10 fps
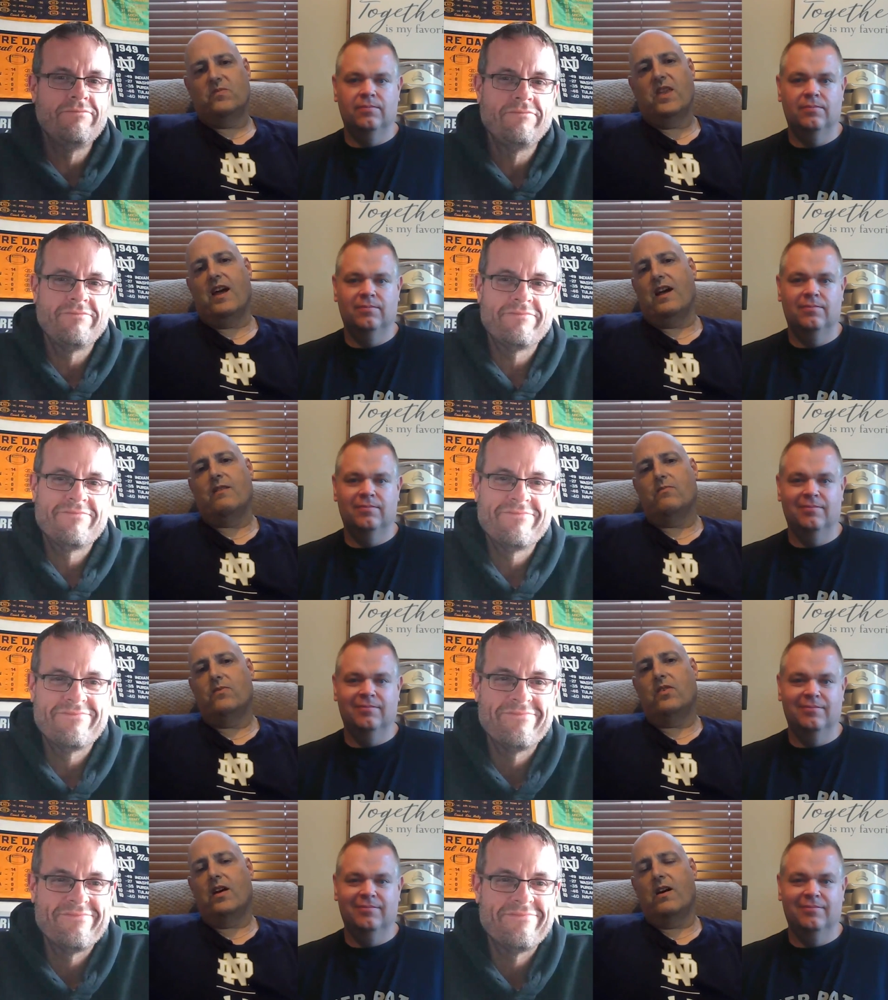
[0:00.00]
Speaker 1: Yeah.
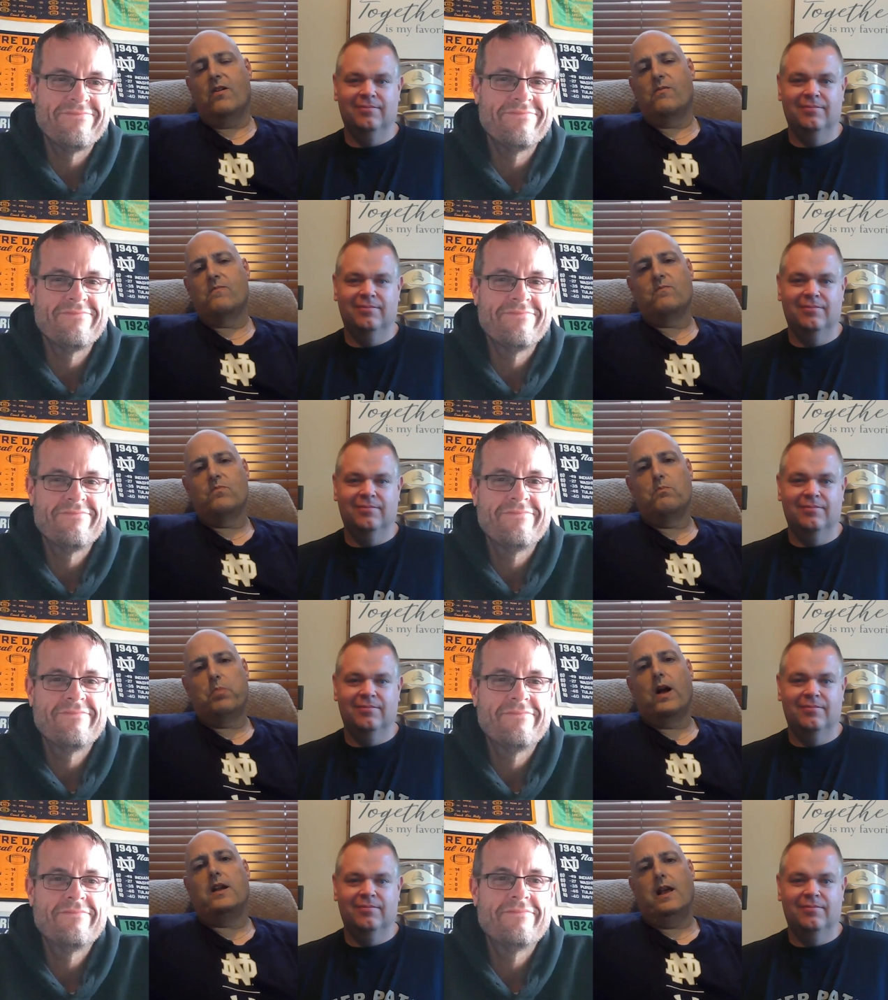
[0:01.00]
So,
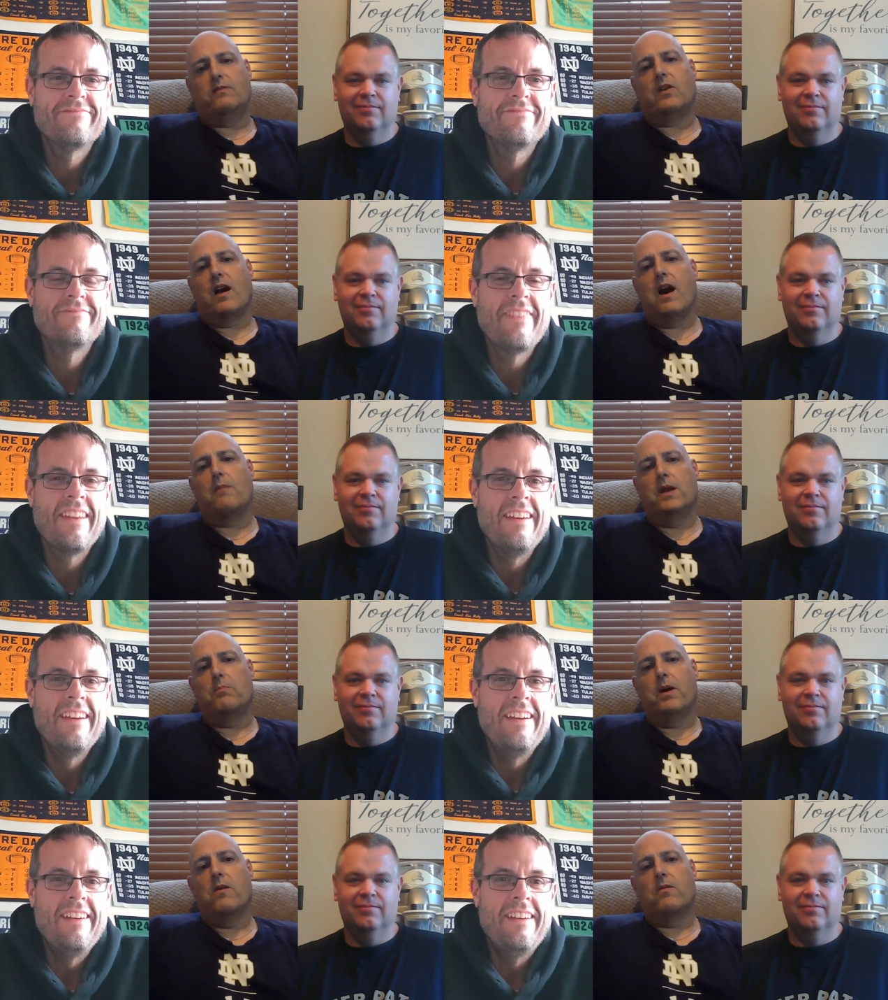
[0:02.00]
but it's a common
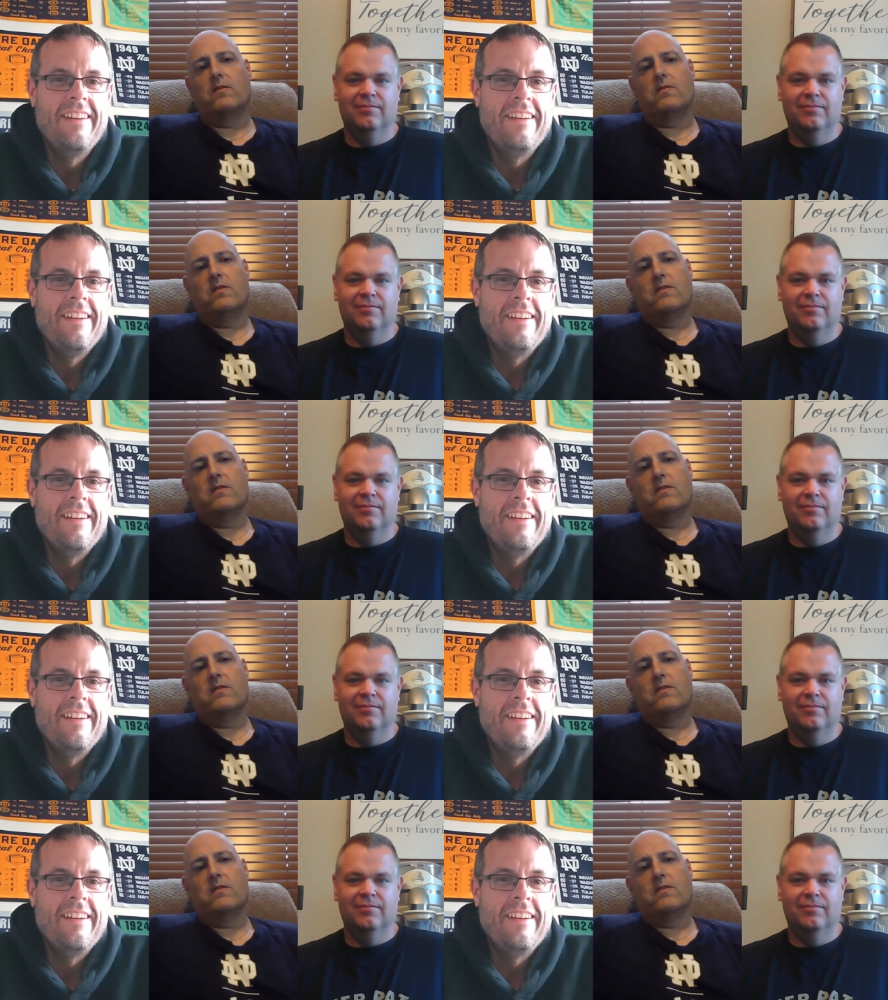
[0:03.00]
opponent.